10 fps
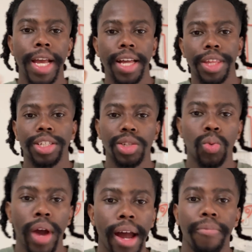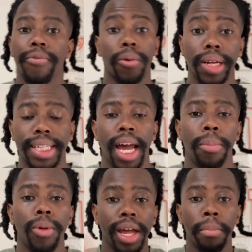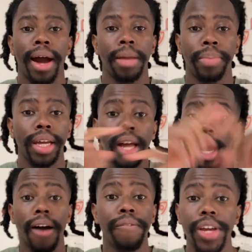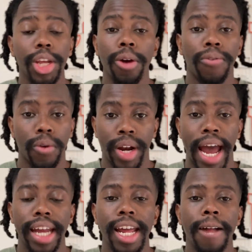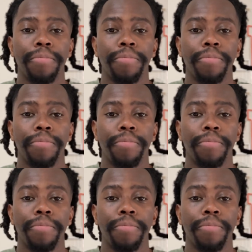This is where, for example, it might be a video for an ad